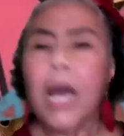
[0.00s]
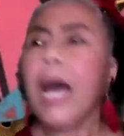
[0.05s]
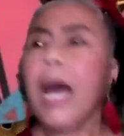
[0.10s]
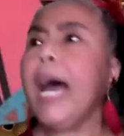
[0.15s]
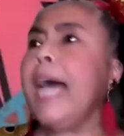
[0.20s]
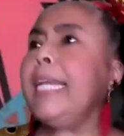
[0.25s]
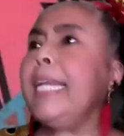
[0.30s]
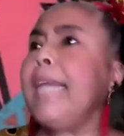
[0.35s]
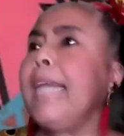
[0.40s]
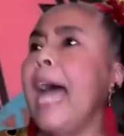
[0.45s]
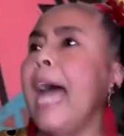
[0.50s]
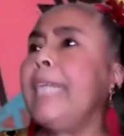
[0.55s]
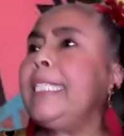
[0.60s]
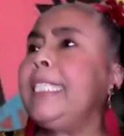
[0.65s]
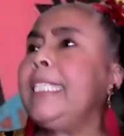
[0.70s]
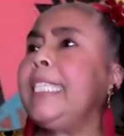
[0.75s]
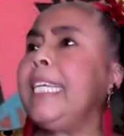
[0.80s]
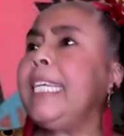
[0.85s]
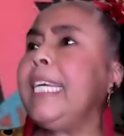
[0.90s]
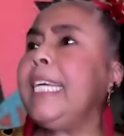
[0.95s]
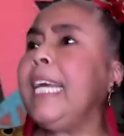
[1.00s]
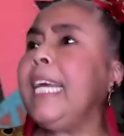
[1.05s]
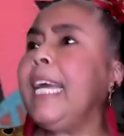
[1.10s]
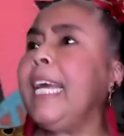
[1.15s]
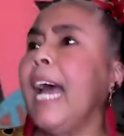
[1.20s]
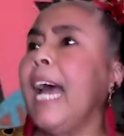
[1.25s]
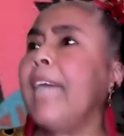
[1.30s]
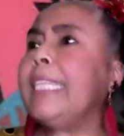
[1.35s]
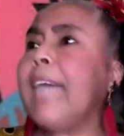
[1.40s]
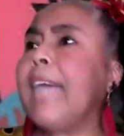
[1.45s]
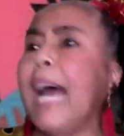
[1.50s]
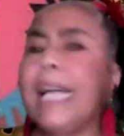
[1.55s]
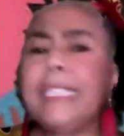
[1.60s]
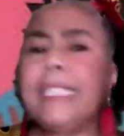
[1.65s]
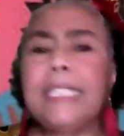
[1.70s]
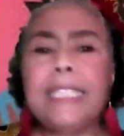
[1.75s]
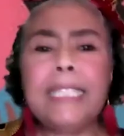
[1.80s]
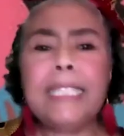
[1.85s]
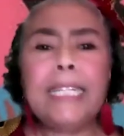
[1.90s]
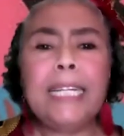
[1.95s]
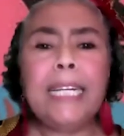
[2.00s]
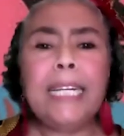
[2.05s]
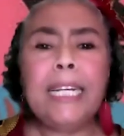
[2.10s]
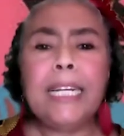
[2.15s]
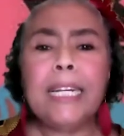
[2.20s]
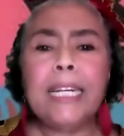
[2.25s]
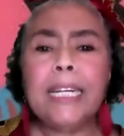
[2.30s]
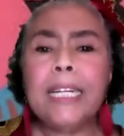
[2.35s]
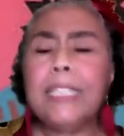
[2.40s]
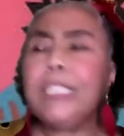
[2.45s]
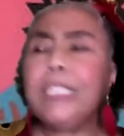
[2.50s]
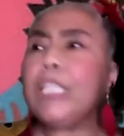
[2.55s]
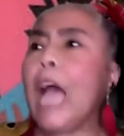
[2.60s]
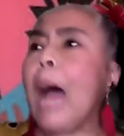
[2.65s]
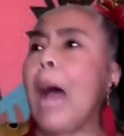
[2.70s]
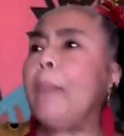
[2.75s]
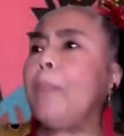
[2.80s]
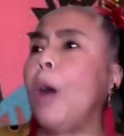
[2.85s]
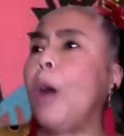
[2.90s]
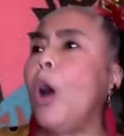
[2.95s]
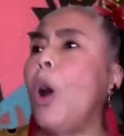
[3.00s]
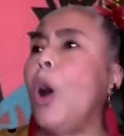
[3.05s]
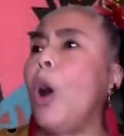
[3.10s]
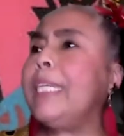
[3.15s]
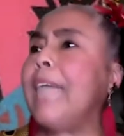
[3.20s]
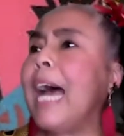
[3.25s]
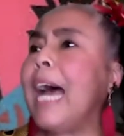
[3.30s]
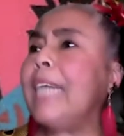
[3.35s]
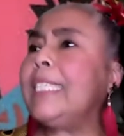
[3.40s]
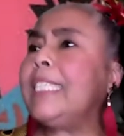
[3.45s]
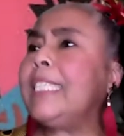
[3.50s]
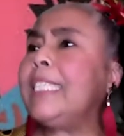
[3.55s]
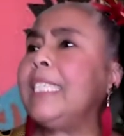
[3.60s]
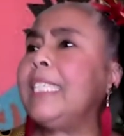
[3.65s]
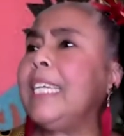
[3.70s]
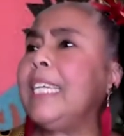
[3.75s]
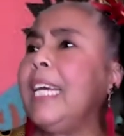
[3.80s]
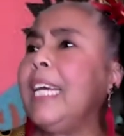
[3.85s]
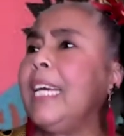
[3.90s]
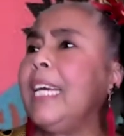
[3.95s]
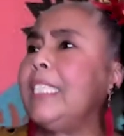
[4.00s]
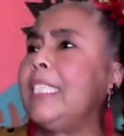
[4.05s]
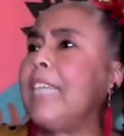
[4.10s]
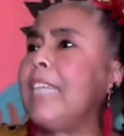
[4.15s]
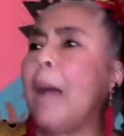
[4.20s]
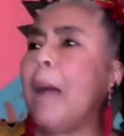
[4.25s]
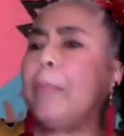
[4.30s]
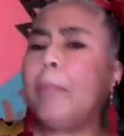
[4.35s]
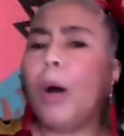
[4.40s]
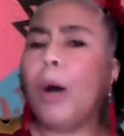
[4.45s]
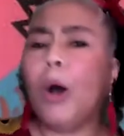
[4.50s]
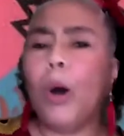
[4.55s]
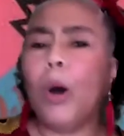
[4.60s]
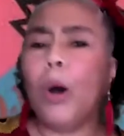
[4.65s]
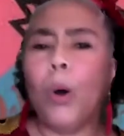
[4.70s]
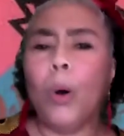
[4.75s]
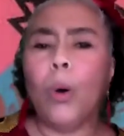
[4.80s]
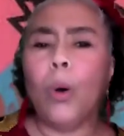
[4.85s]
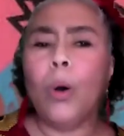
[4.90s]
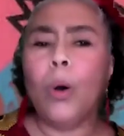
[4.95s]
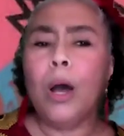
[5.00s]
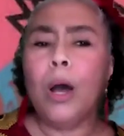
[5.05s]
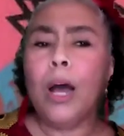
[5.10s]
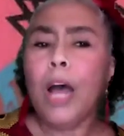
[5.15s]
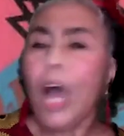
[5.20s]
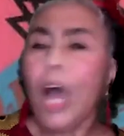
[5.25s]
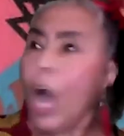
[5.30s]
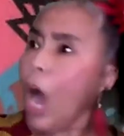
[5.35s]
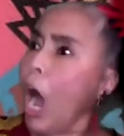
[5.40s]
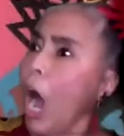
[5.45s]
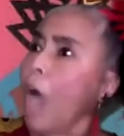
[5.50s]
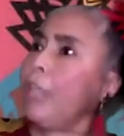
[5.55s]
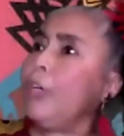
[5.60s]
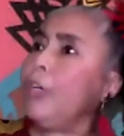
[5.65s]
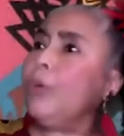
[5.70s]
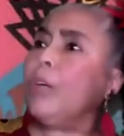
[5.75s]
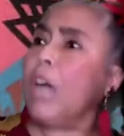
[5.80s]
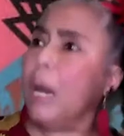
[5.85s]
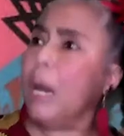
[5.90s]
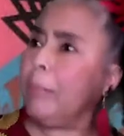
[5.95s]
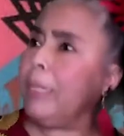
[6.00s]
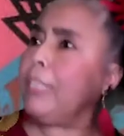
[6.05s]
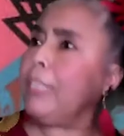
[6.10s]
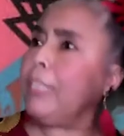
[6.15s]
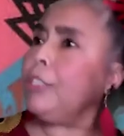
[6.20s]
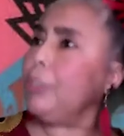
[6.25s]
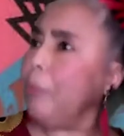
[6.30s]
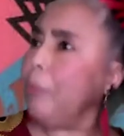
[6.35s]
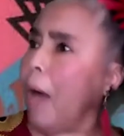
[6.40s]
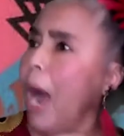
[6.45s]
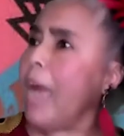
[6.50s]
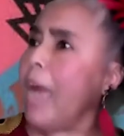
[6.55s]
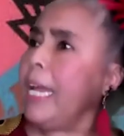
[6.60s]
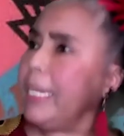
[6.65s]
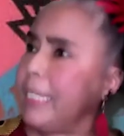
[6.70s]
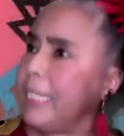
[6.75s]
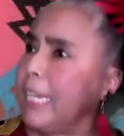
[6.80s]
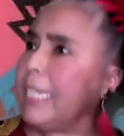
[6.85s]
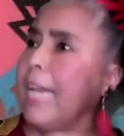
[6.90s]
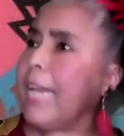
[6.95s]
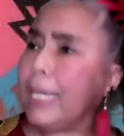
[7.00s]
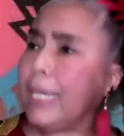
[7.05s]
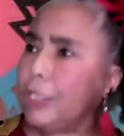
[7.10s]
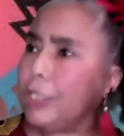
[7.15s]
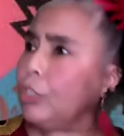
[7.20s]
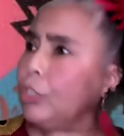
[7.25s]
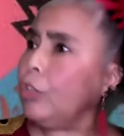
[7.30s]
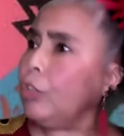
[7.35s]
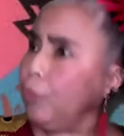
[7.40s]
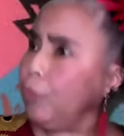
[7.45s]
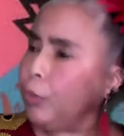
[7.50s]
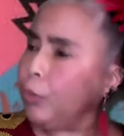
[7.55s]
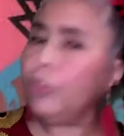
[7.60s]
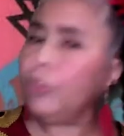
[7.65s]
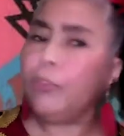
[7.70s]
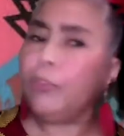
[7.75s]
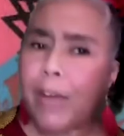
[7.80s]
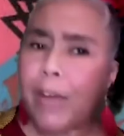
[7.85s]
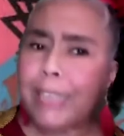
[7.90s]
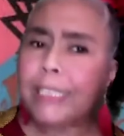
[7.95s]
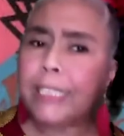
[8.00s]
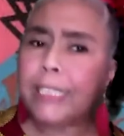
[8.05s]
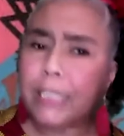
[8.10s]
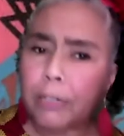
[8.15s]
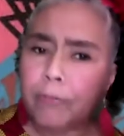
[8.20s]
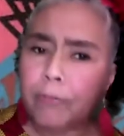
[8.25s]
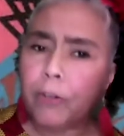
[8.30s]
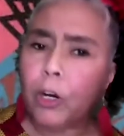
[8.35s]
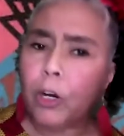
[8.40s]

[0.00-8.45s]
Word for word: Anansi, Anansi, Jambo, Anansi, Jambo, are you coming to our International Food Festival?